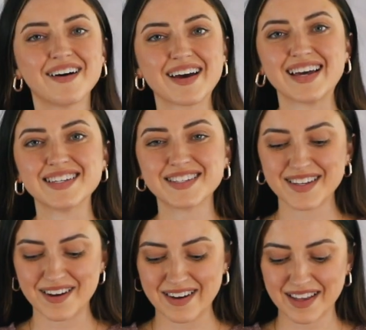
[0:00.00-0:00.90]
Okay,
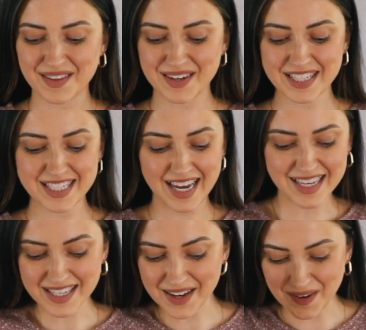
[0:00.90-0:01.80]
so it looks
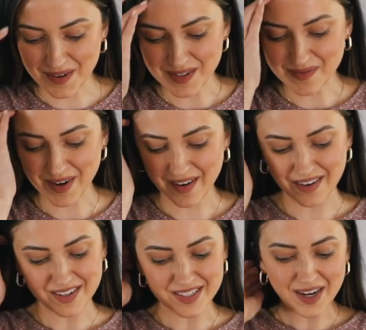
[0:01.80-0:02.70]
nice and golden brown
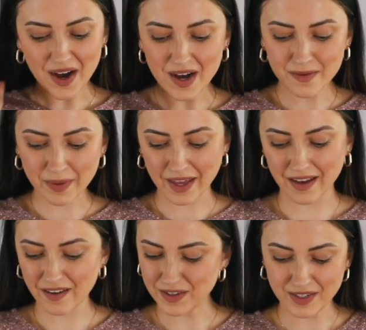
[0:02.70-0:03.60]
on top.
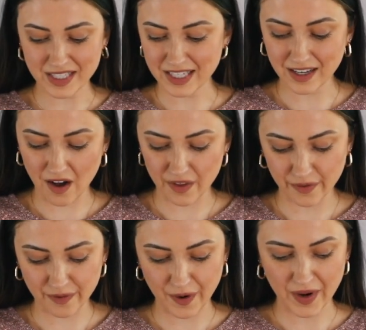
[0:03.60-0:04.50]
You can see all
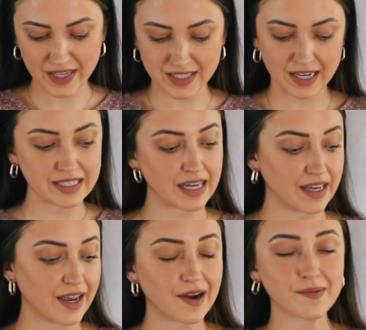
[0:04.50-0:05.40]
the fruit is nice
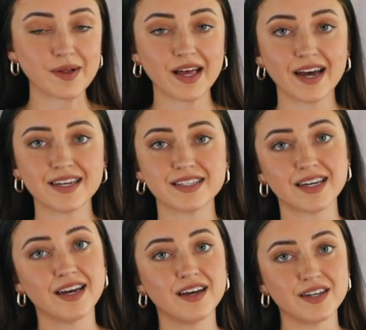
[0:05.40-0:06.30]
and caramelized,
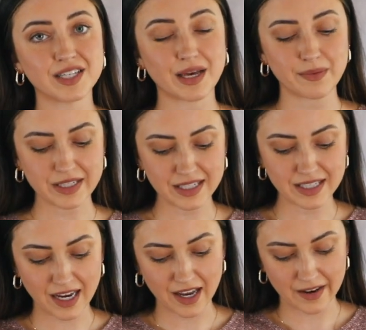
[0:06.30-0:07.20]
so that means
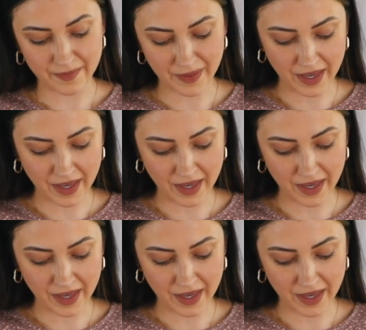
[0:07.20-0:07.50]
it's done.